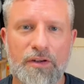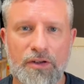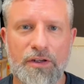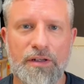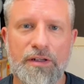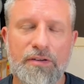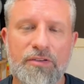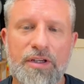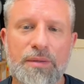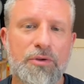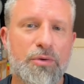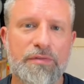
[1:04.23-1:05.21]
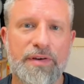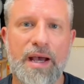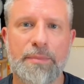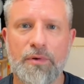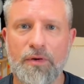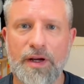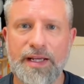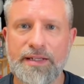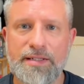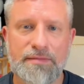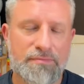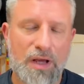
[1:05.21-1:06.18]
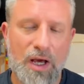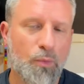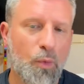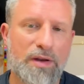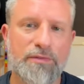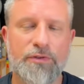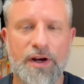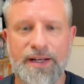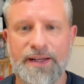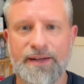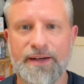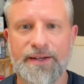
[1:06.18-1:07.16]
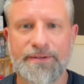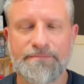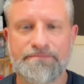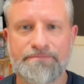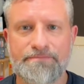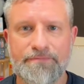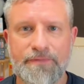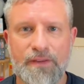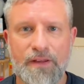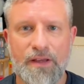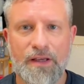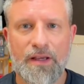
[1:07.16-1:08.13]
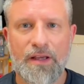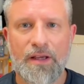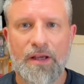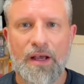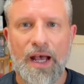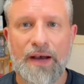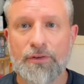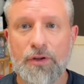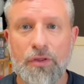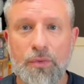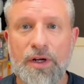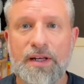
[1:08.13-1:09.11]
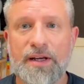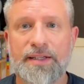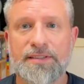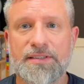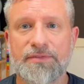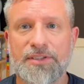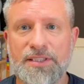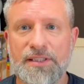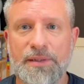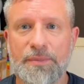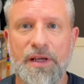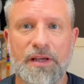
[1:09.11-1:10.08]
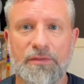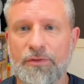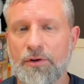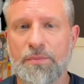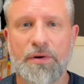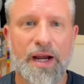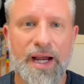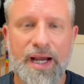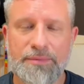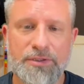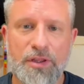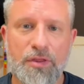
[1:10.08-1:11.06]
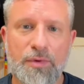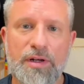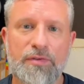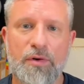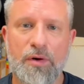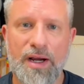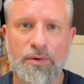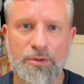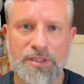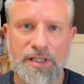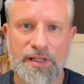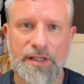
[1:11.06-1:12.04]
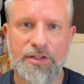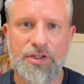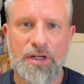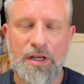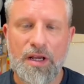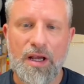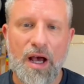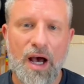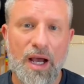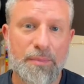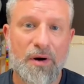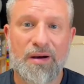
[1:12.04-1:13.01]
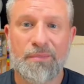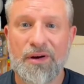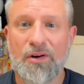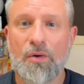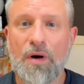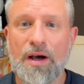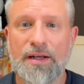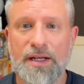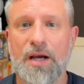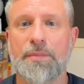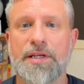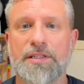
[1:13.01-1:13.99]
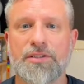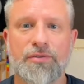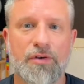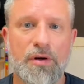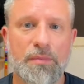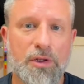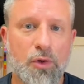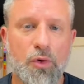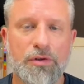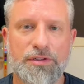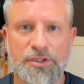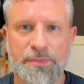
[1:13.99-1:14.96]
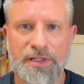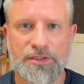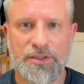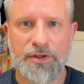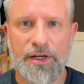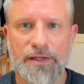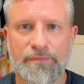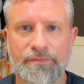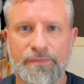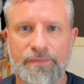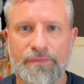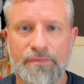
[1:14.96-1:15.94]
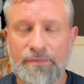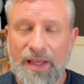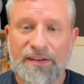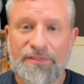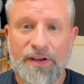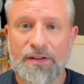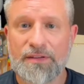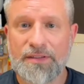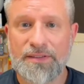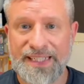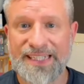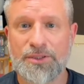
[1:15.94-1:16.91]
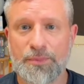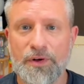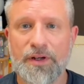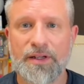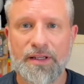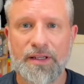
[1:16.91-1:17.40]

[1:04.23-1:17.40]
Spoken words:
good seemed to evaporate on one Friday night. After 3 nights of sleeping for perhaps 3 to 4 hours each, I bought marijuana gummies from a local dispensary. I felt desperate.